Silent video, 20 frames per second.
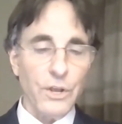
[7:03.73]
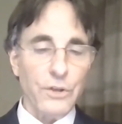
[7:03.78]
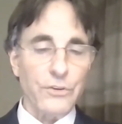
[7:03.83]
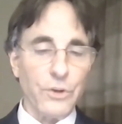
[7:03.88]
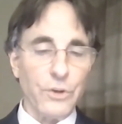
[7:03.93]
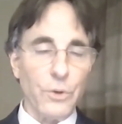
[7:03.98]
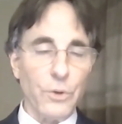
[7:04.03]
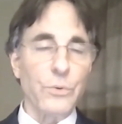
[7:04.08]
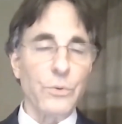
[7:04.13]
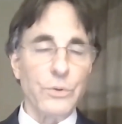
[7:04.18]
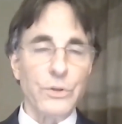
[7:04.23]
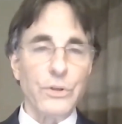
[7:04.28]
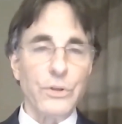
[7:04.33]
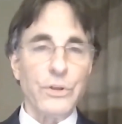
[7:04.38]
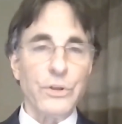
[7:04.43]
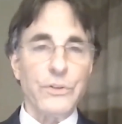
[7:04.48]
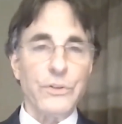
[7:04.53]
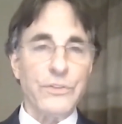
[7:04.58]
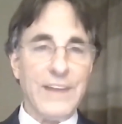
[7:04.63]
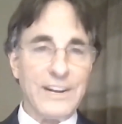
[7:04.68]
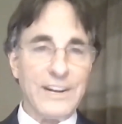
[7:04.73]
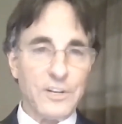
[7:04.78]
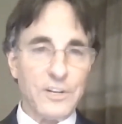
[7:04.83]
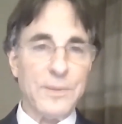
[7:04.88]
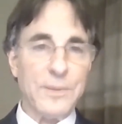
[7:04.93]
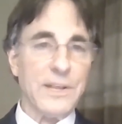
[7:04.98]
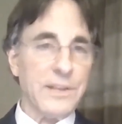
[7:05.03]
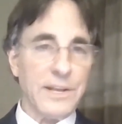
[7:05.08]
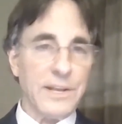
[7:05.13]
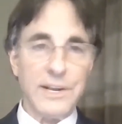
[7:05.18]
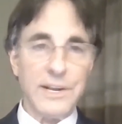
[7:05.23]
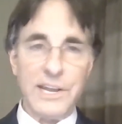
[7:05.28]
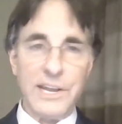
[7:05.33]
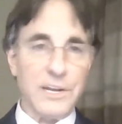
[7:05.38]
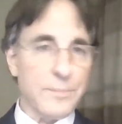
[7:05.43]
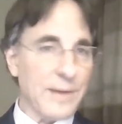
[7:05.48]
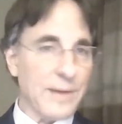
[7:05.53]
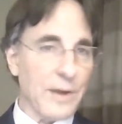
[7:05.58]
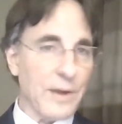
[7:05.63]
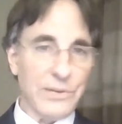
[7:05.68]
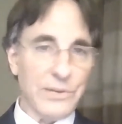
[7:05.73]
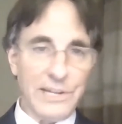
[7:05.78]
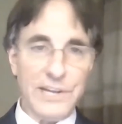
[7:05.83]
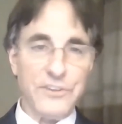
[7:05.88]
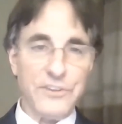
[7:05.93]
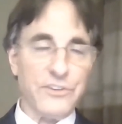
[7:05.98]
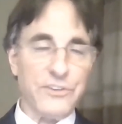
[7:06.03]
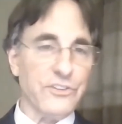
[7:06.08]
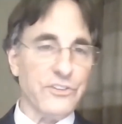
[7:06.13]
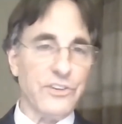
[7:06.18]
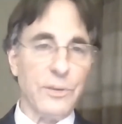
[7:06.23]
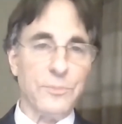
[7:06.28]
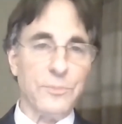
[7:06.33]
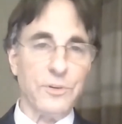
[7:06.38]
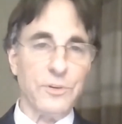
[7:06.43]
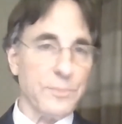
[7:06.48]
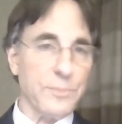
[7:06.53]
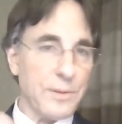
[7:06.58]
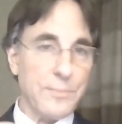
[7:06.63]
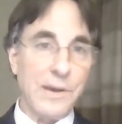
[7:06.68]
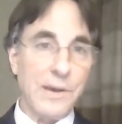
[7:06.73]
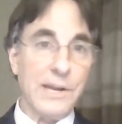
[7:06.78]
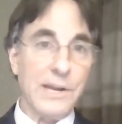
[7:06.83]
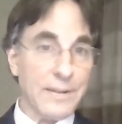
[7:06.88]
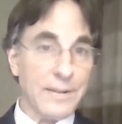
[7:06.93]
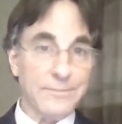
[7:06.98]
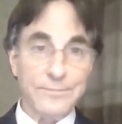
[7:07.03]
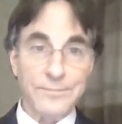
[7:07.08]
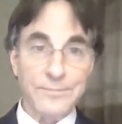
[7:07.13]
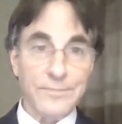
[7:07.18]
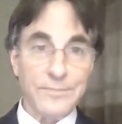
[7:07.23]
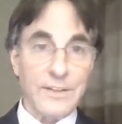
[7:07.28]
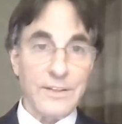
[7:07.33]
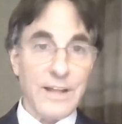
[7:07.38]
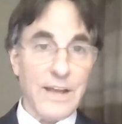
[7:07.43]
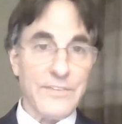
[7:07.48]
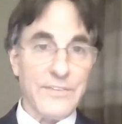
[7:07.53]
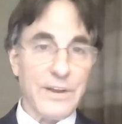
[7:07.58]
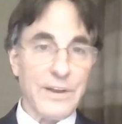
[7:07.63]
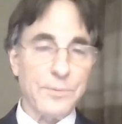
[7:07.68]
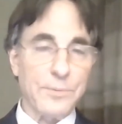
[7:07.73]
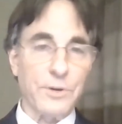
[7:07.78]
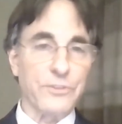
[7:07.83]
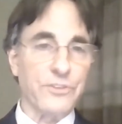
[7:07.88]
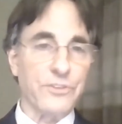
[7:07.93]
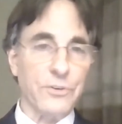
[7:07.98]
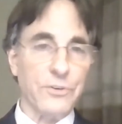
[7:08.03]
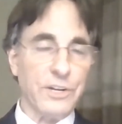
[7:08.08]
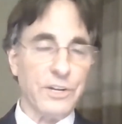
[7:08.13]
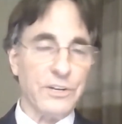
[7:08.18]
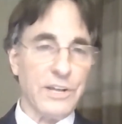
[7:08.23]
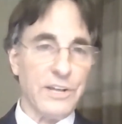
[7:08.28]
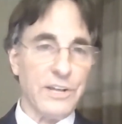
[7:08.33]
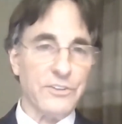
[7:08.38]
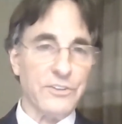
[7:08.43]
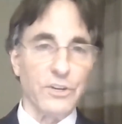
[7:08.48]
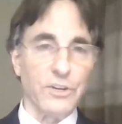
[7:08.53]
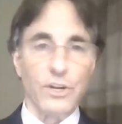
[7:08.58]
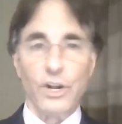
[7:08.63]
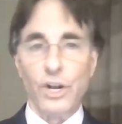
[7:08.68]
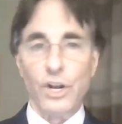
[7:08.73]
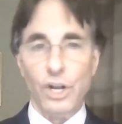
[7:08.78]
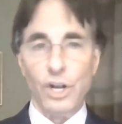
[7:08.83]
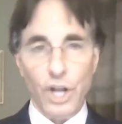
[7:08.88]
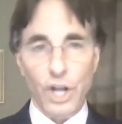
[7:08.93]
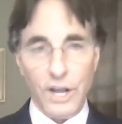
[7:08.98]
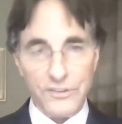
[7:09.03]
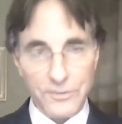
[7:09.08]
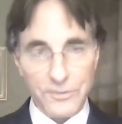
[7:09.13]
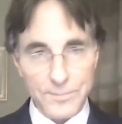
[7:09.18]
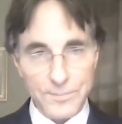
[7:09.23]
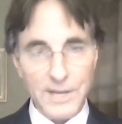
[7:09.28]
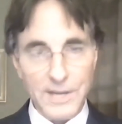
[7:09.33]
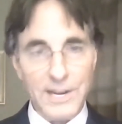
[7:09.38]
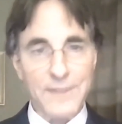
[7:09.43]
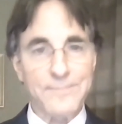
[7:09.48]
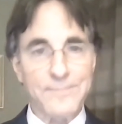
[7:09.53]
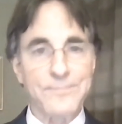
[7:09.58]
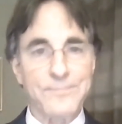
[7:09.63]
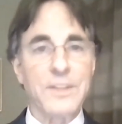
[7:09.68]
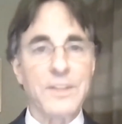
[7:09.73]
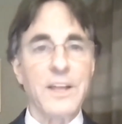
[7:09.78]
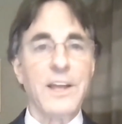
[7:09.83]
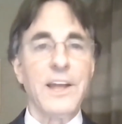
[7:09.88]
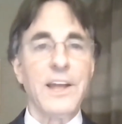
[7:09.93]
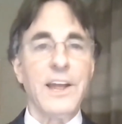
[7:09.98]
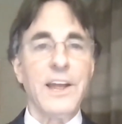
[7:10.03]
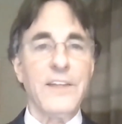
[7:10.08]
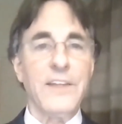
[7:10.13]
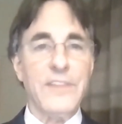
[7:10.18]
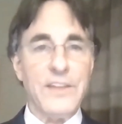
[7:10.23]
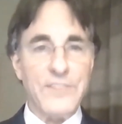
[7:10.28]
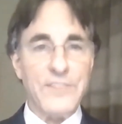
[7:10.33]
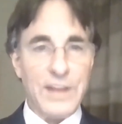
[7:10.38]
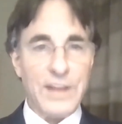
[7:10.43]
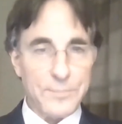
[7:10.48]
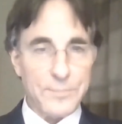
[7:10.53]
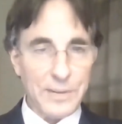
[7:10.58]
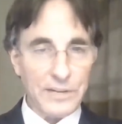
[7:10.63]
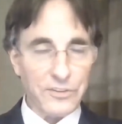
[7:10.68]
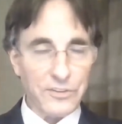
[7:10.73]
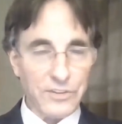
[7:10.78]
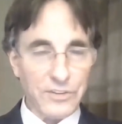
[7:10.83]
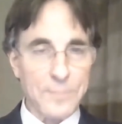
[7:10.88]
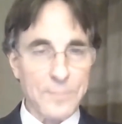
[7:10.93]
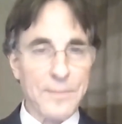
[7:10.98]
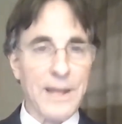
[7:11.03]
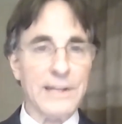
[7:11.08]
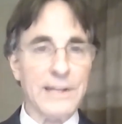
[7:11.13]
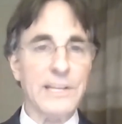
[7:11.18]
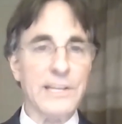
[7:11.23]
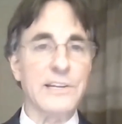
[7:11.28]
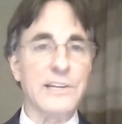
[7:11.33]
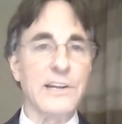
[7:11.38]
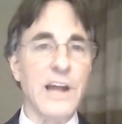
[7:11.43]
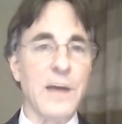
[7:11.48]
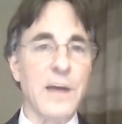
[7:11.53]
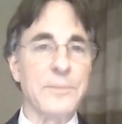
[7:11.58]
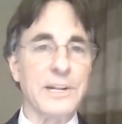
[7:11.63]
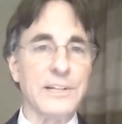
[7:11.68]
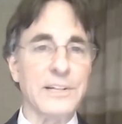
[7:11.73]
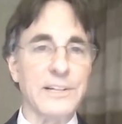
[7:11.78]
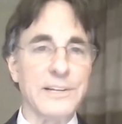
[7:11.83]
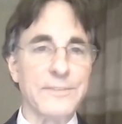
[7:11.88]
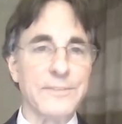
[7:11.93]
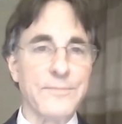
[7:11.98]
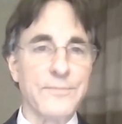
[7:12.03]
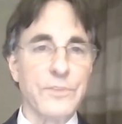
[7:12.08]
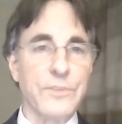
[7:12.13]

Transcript: So that could be, again, about relationships. It could be money. I've had a person that has lost money, and they've had a big setback economically.